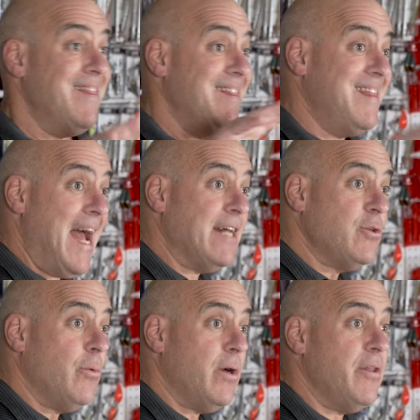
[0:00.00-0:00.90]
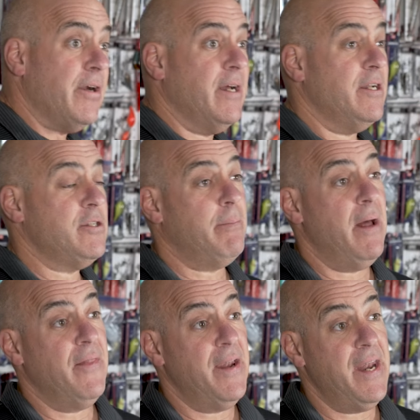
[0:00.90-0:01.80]
That's where they're going to
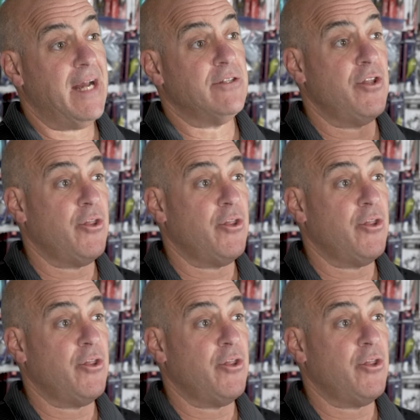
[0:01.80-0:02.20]
spend the next